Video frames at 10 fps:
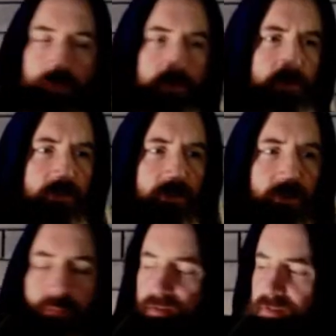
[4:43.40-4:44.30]
thing's a little
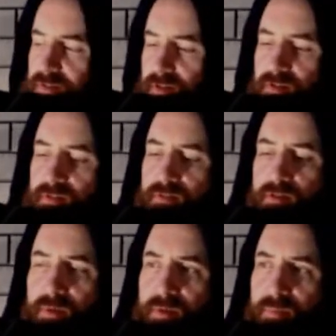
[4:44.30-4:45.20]
bit
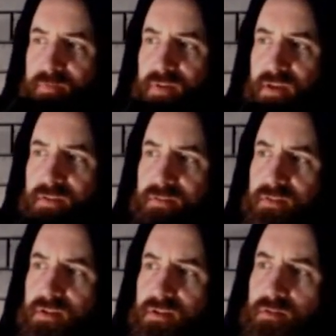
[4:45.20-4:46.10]
in my face, isn't
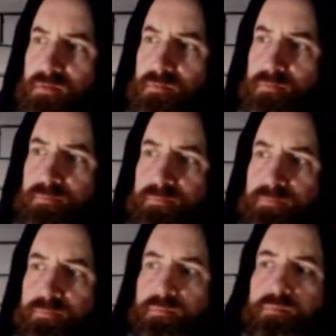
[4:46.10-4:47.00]
it?
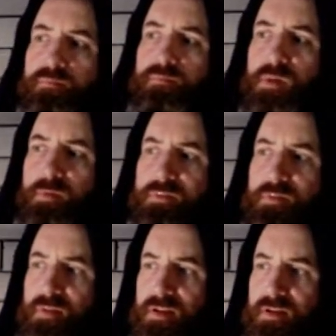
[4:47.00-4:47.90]
Maybe
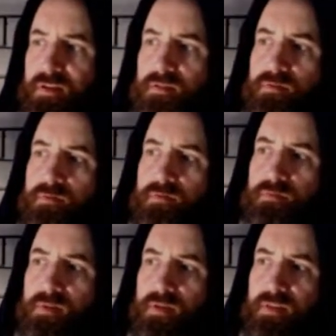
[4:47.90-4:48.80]
something like
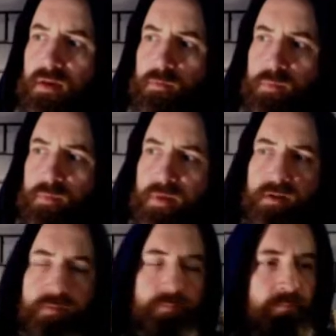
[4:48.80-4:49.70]
that would be
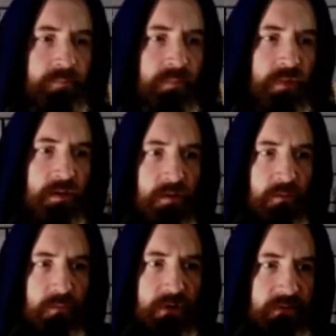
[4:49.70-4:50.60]
better.
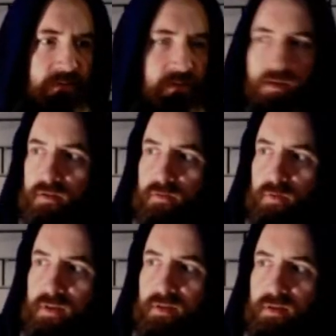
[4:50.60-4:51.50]
What do you guys think? Do I
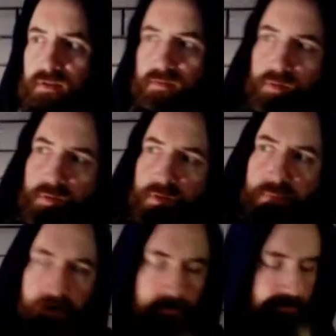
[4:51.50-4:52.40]
need that? That's probably a little
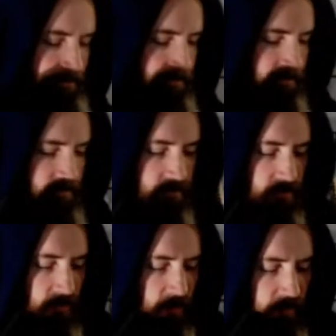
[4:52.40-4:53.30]
better.
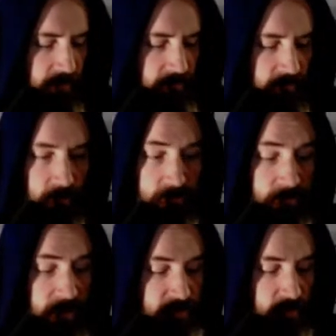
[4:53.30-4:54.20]
Okay, that was a
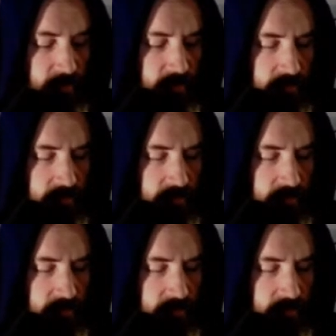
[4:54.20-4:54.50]
major chord.